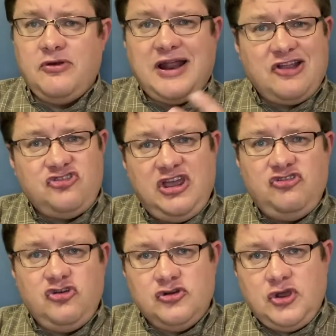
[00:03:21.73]
you're not
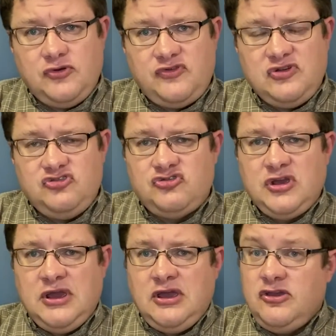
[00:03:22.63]
changing your dosage,
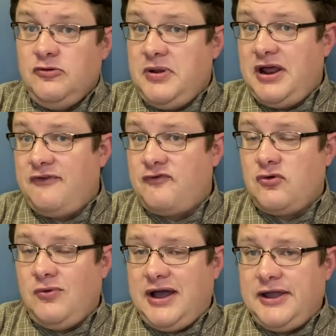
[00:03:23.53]
you've been on for a
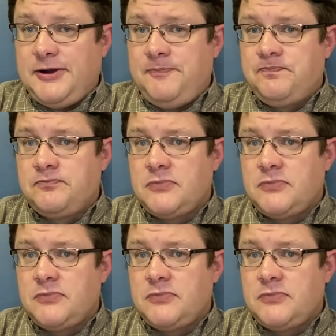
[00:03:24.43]
while,